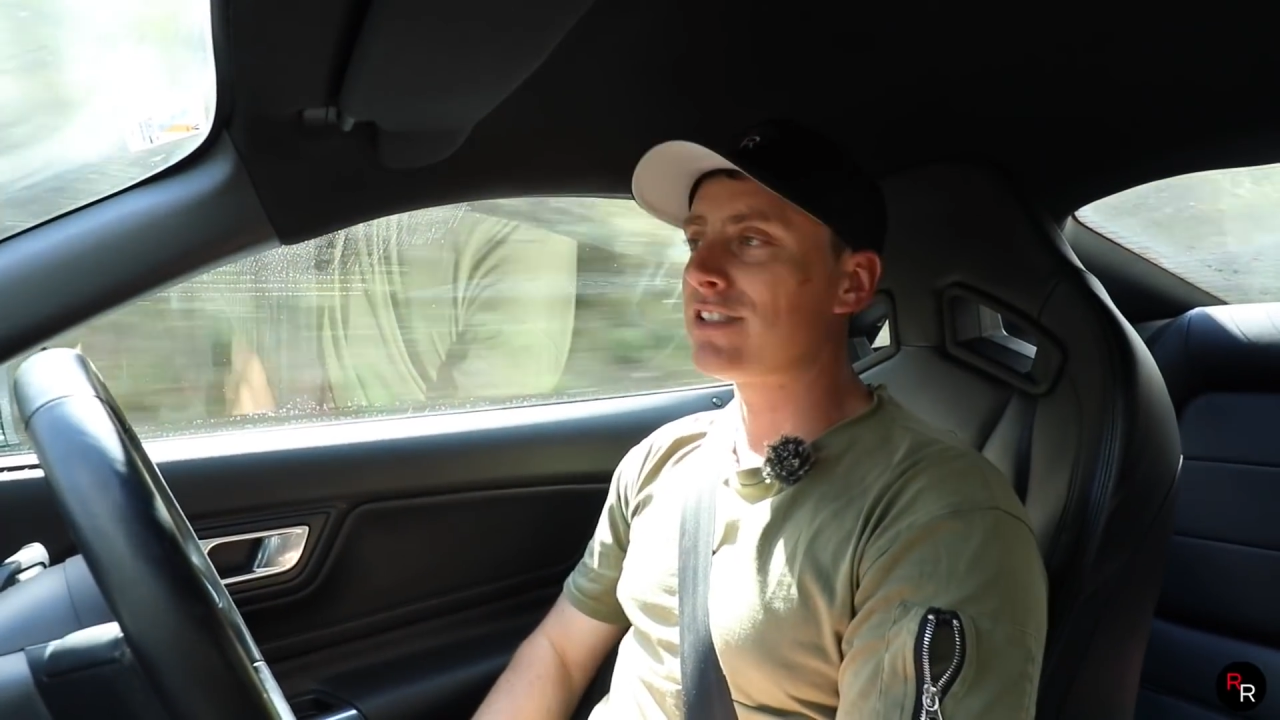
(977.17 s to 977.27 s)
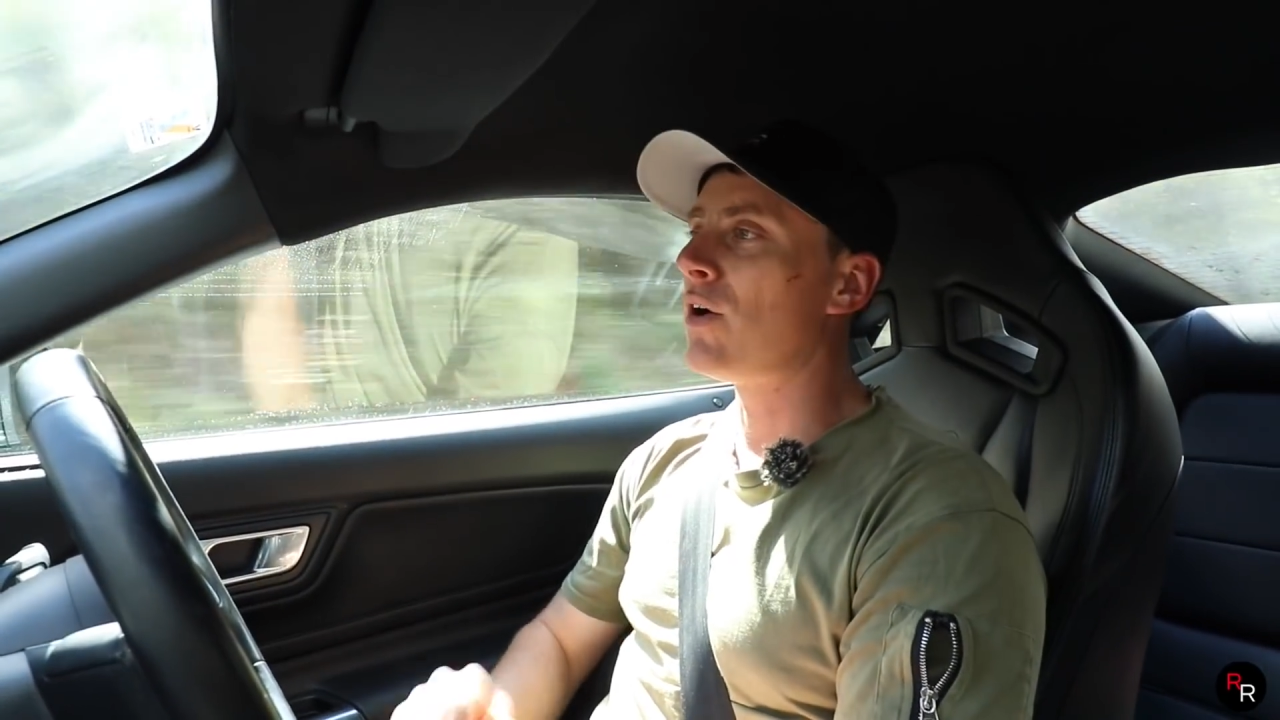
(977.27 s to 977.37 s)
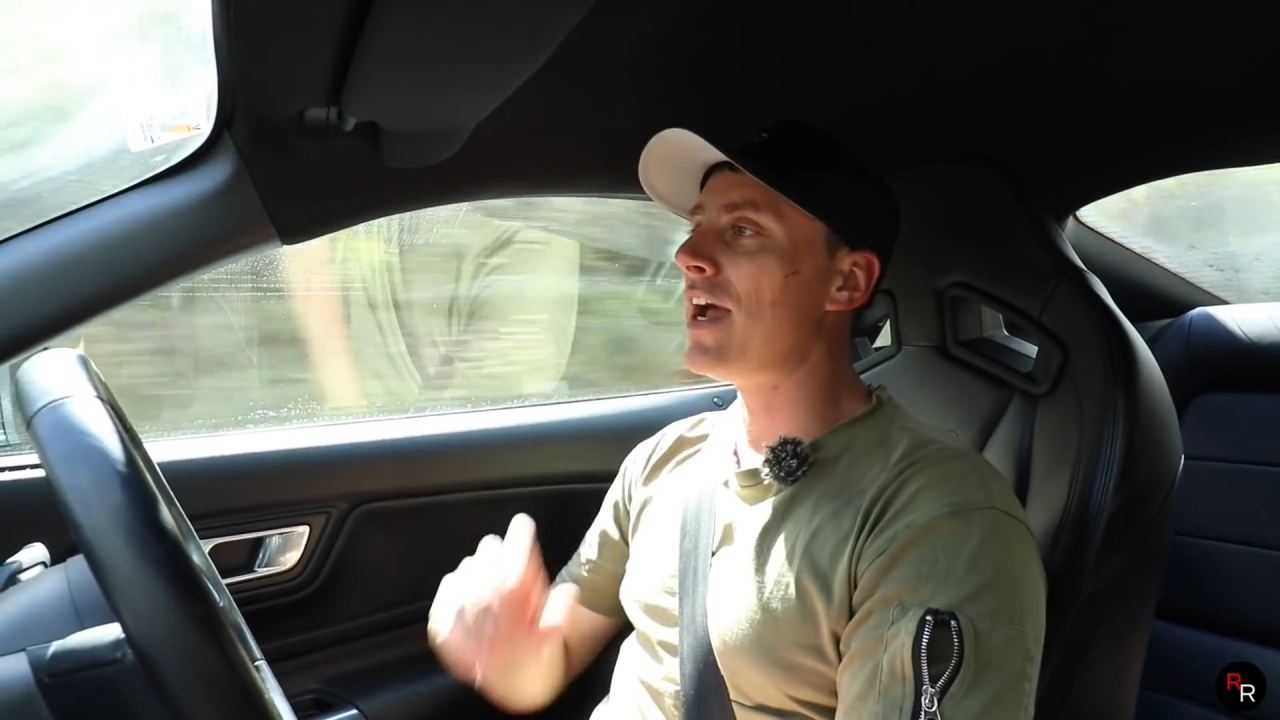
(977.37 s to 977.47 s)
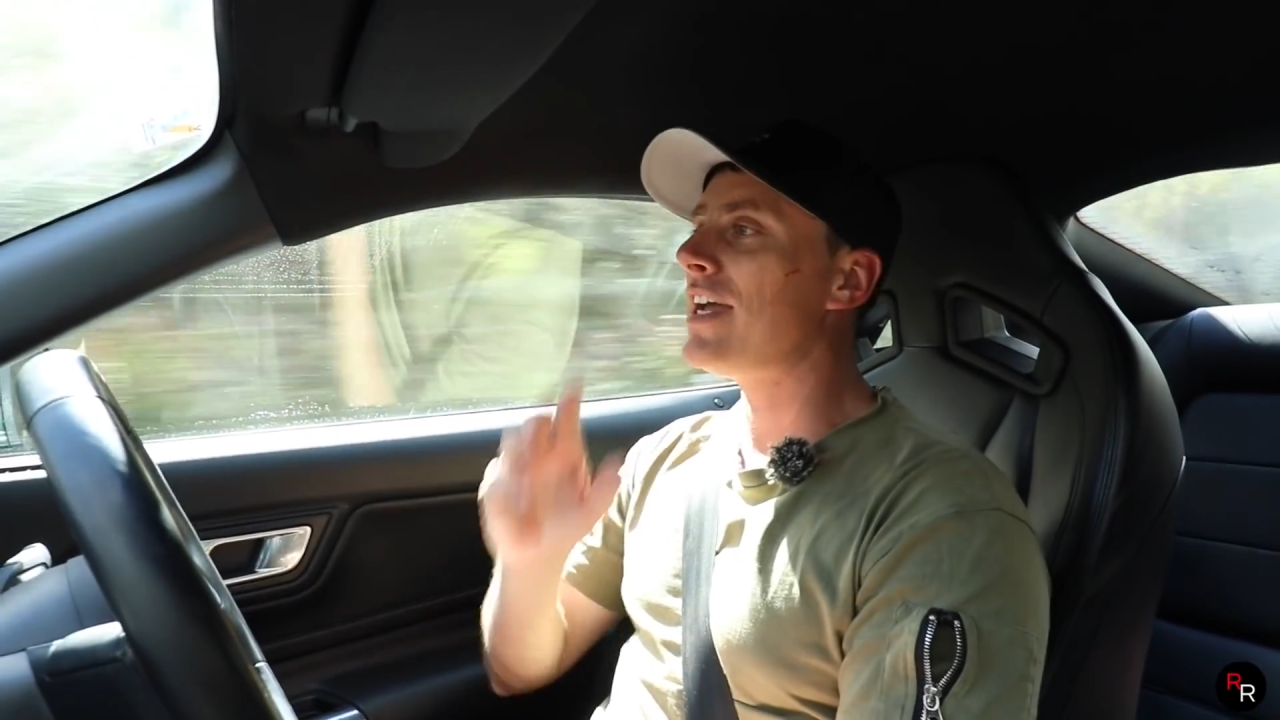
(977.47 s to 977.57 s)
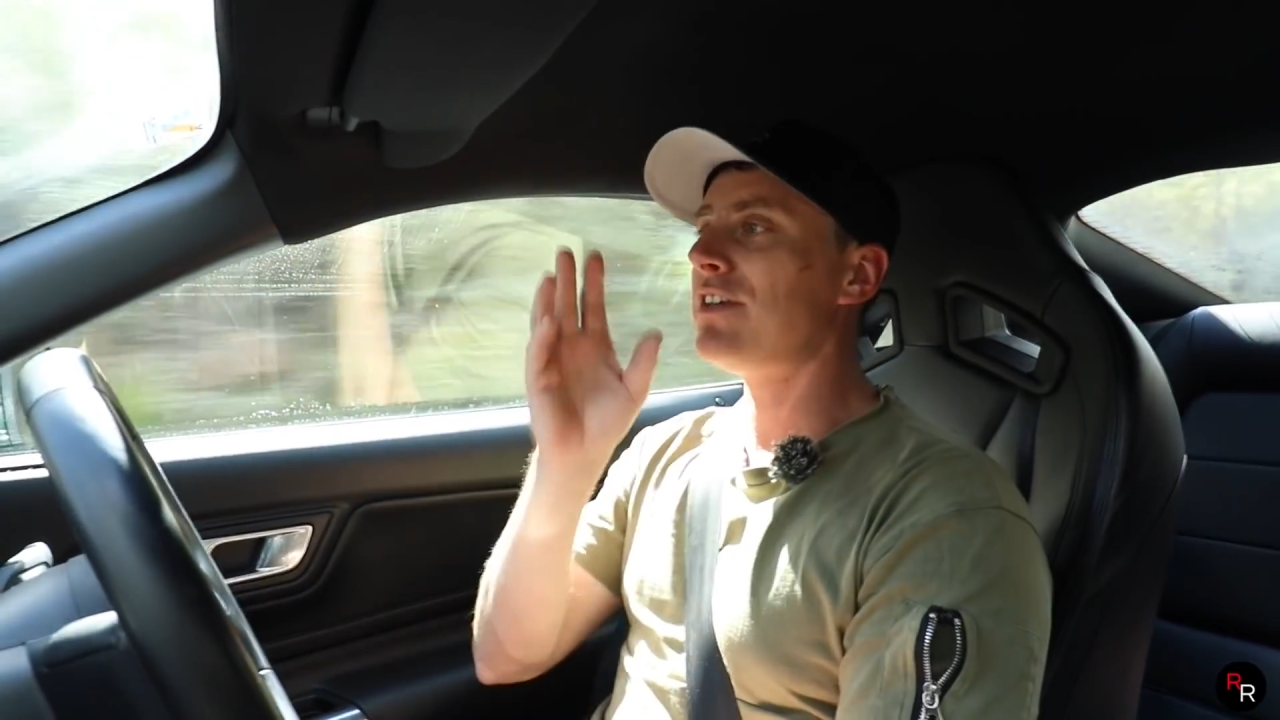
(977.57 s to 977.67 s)

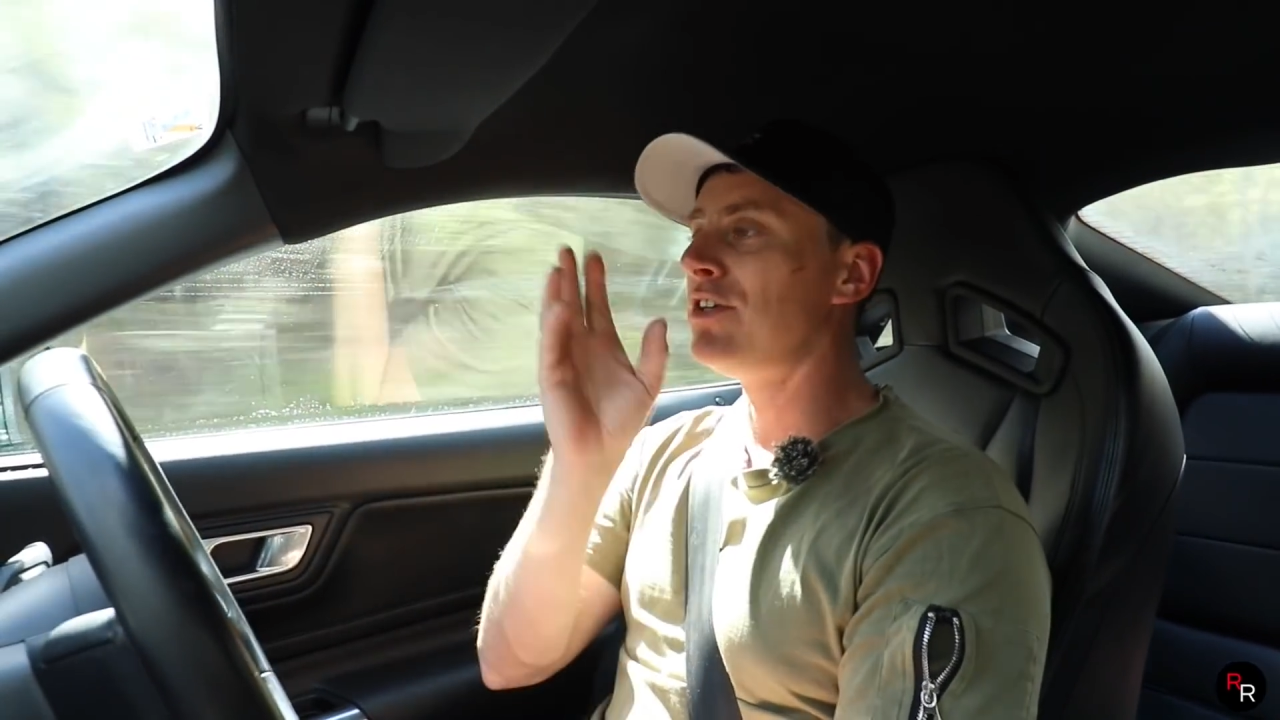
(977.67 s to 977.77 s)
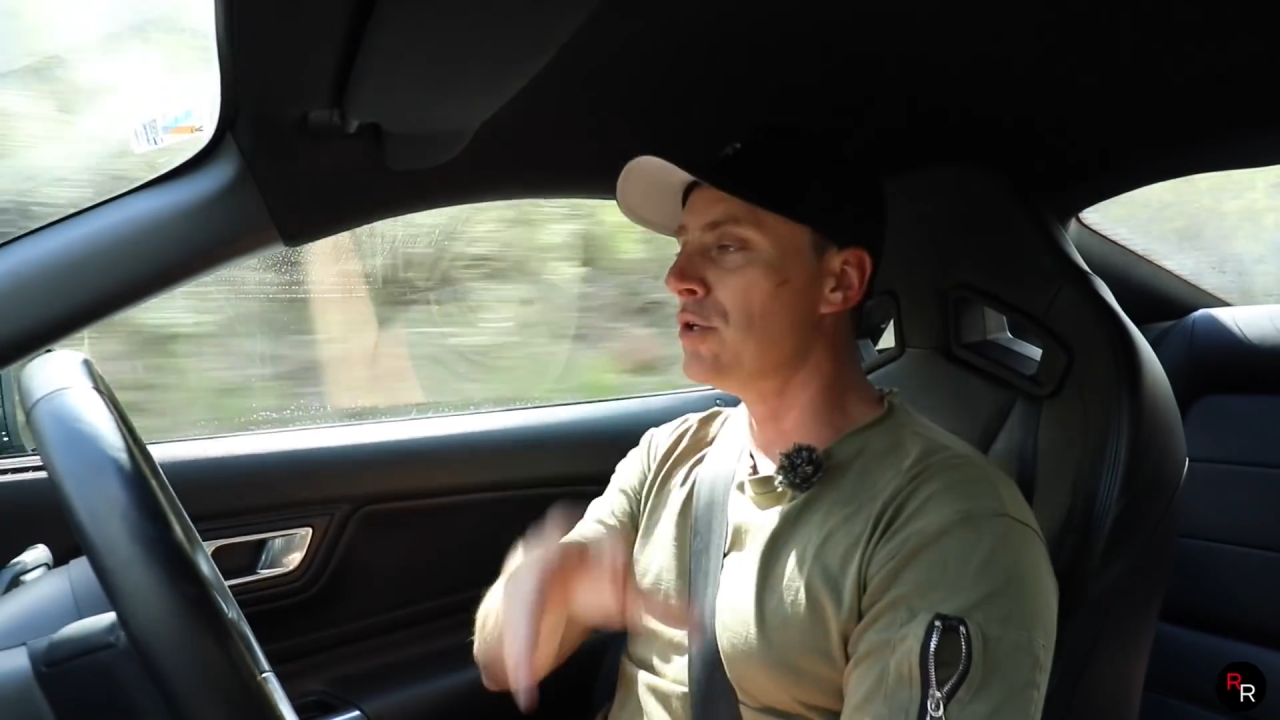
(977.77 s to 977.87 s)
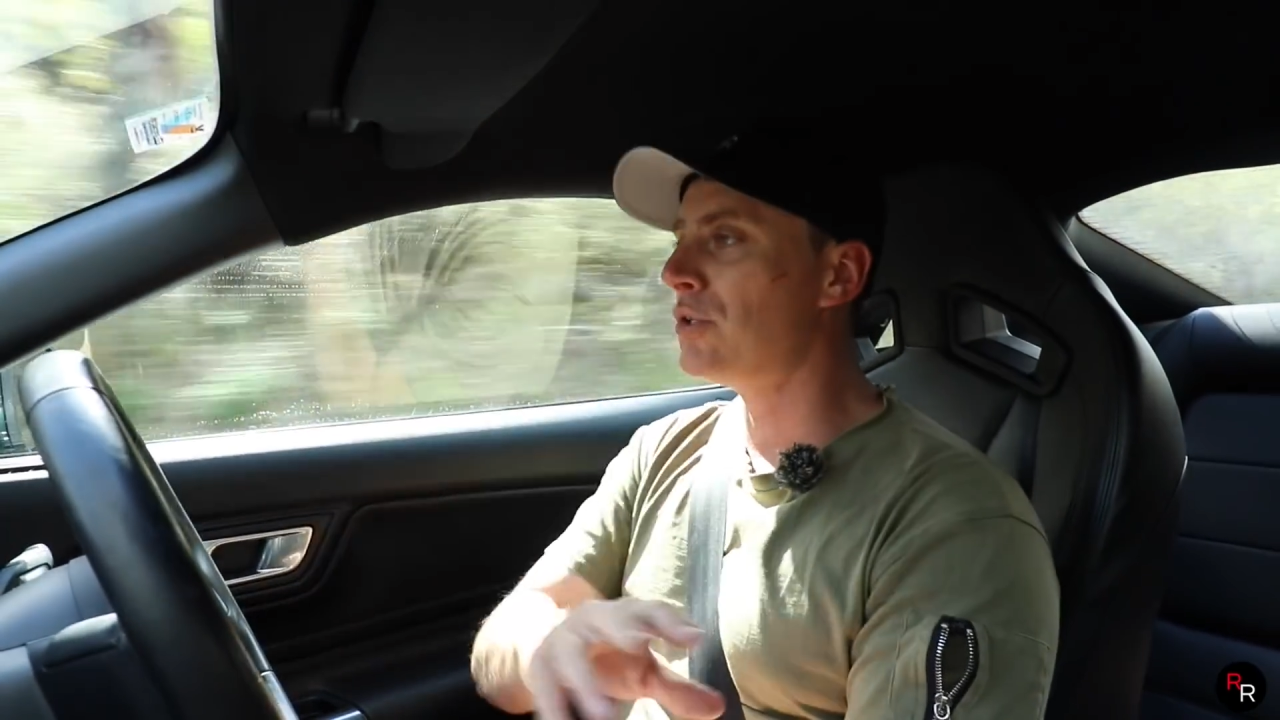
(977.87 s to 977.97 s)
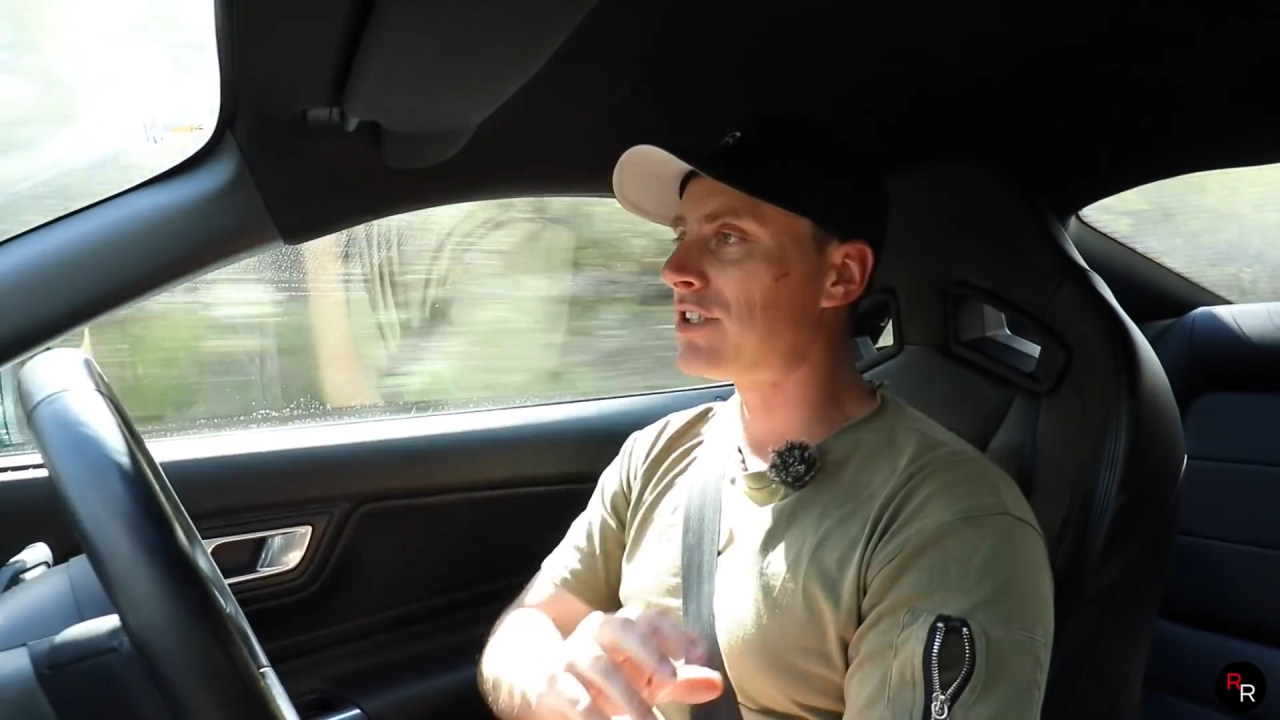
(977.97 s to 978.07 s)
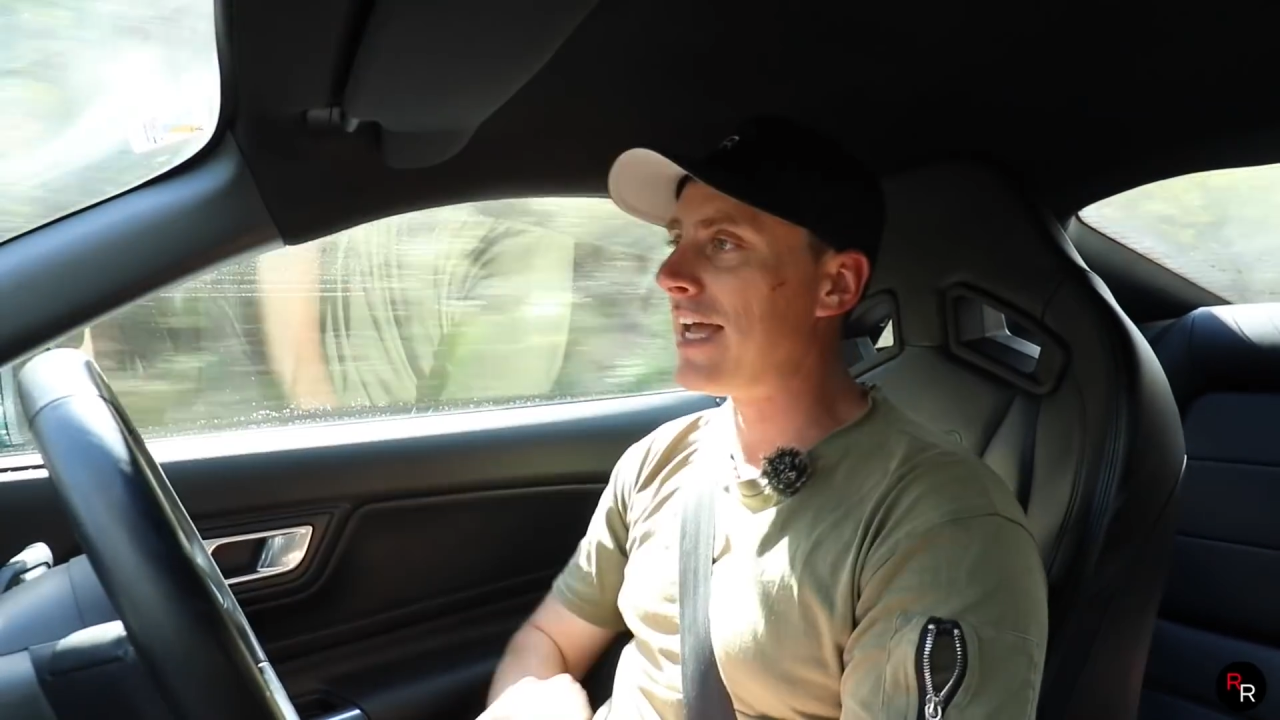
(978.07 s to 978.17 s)
so a huge